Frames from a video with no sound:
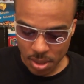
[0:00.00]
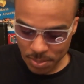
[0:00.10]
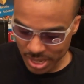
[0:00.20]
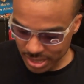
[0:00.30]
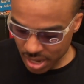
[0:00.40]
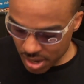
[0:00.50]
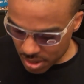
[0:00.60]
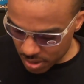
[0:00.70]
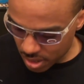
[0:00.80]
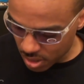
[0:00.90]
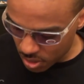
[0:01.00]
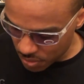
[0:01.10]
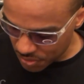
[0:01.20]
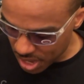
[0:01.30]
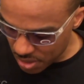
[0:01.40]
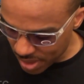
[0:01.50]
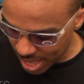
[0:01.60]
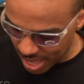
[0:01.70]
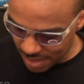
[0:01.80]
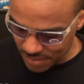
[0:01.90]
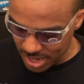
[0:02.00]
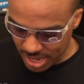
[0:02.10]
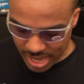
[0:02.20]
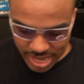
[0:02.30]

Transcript: But there you go. There you have it.